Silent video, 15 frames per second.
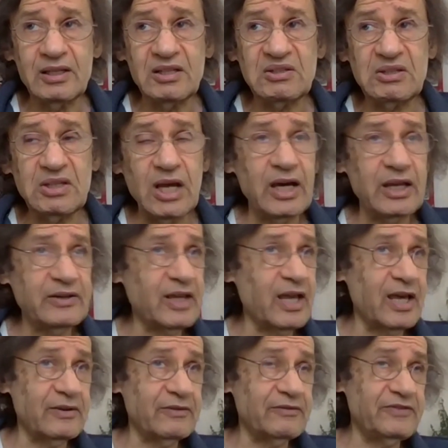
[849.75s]
not
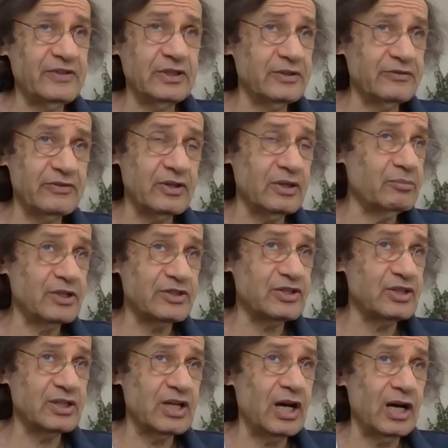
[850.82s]
feeling very much
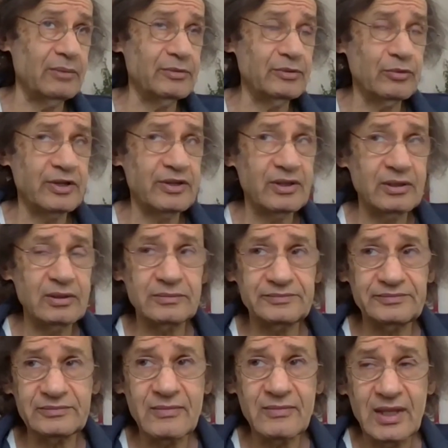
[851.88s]
in common with it,
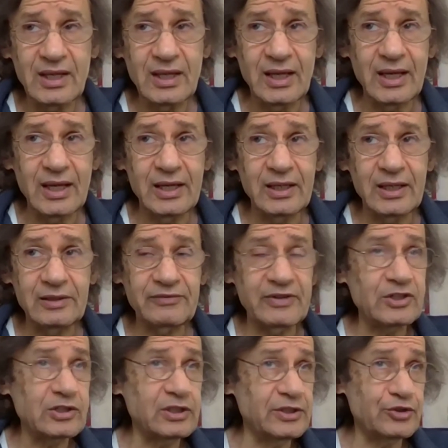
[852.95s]
and
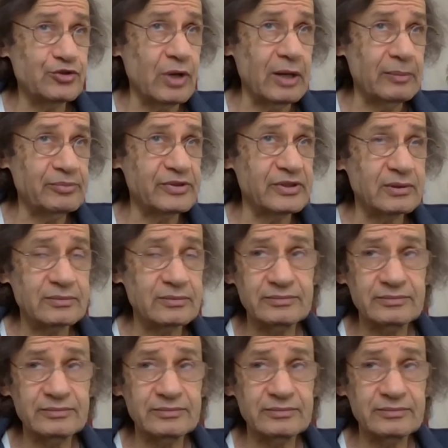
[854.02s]
eventually drops it.